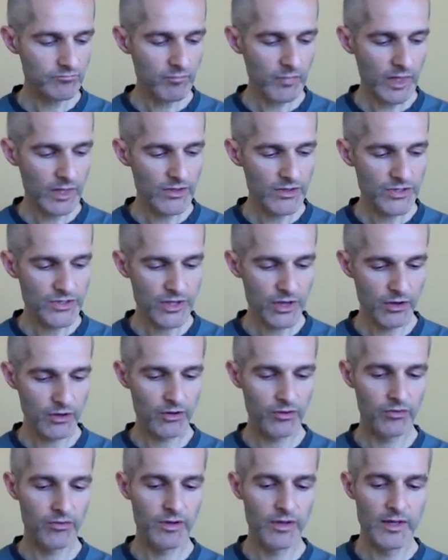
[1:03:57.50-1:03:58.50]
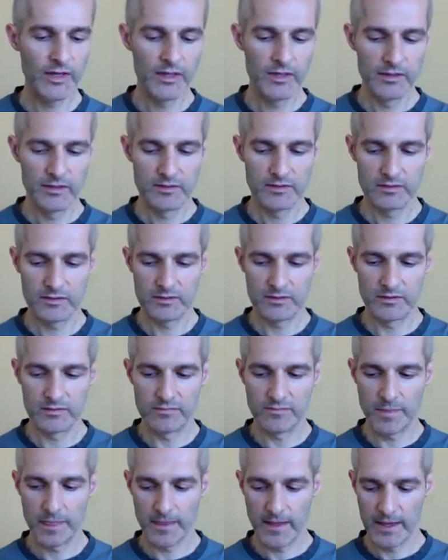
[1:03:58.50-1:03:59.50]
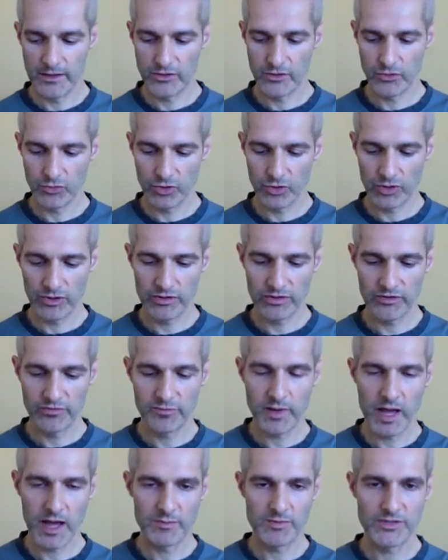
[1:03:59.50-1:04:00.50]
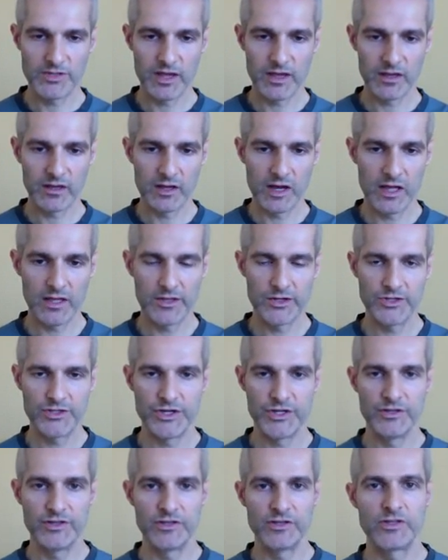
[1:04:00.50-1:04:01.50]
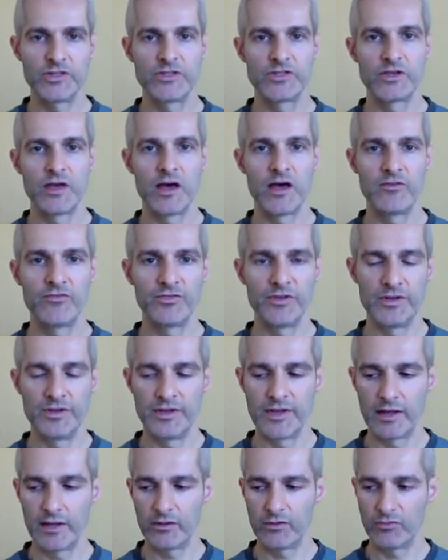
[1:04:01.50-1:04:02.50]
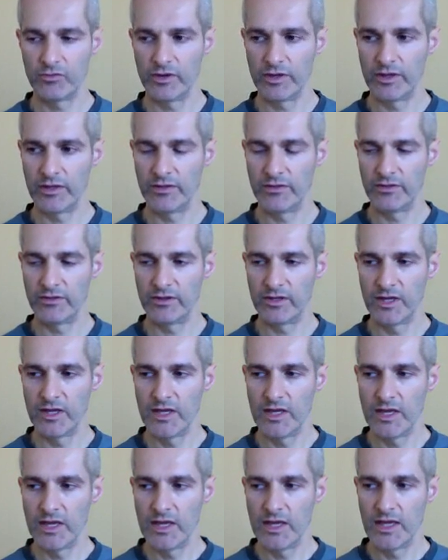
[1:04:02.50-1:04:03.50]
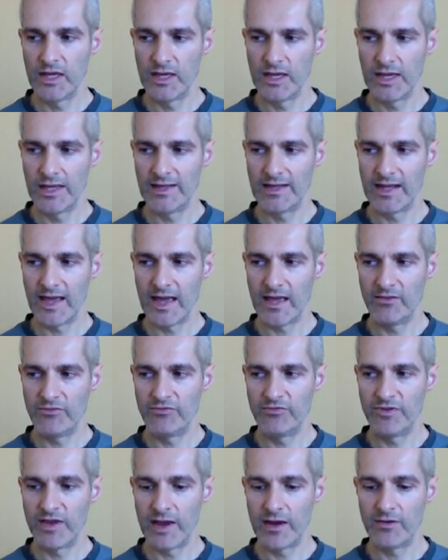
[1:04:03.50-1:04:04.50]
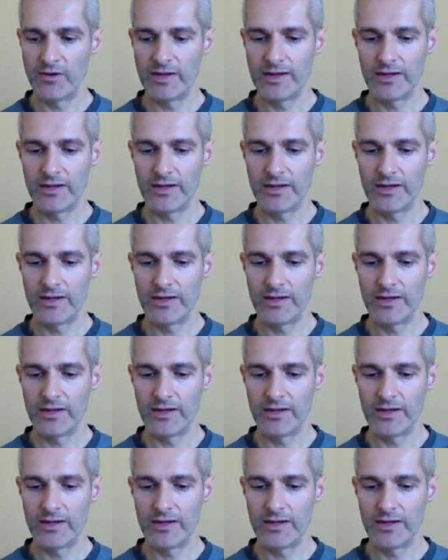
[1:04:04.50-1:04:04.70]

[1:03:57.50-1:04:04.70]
So in the world of pop psychology, this is often dealt with in a very